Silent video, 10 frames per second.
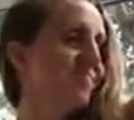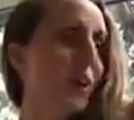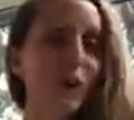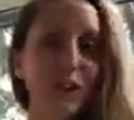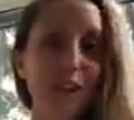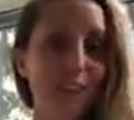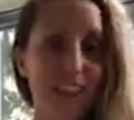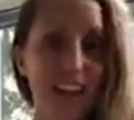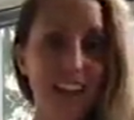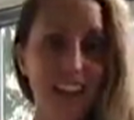Who do you
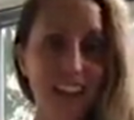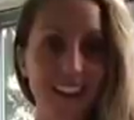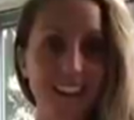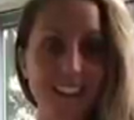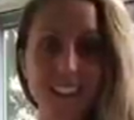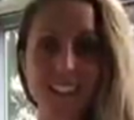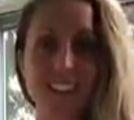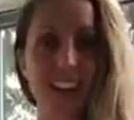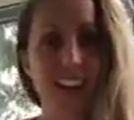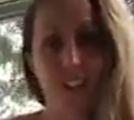think is
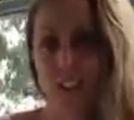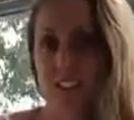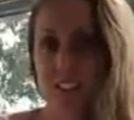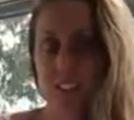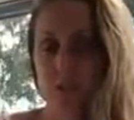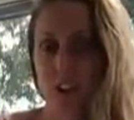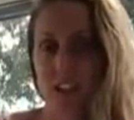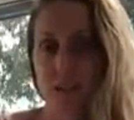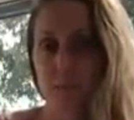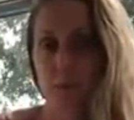the hairdresser that's
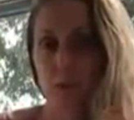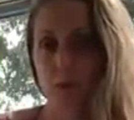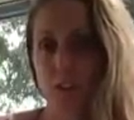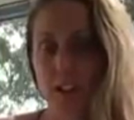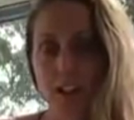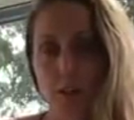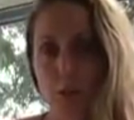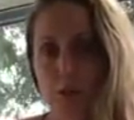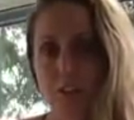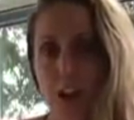writing a book or creating a
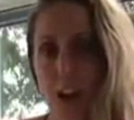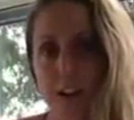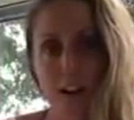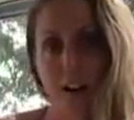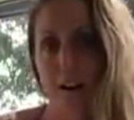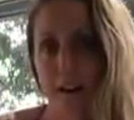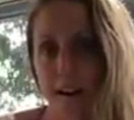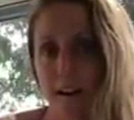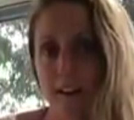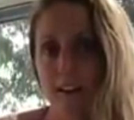course of how to cut
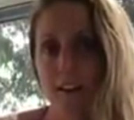hair?